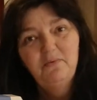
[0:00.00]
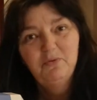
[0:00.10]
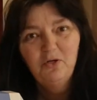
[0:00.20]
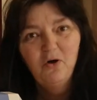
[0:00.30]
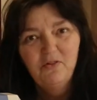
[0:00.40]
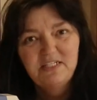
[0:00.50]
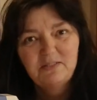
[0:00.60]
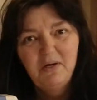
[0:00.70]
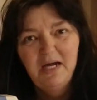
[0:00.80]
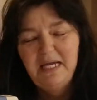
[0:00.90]
I would have gone
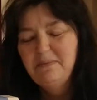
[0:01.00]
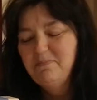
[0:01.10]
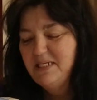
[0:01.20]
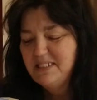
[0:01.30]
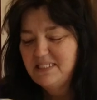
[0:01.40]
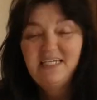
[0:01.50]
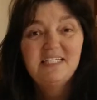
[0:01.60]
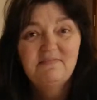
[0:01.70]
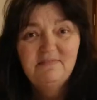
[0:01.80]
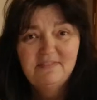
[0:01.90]
this way, but
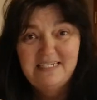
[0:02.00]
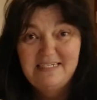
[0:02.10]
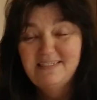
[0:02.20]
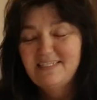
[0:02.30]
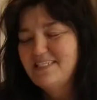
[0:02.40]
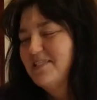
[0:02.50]
it didn't.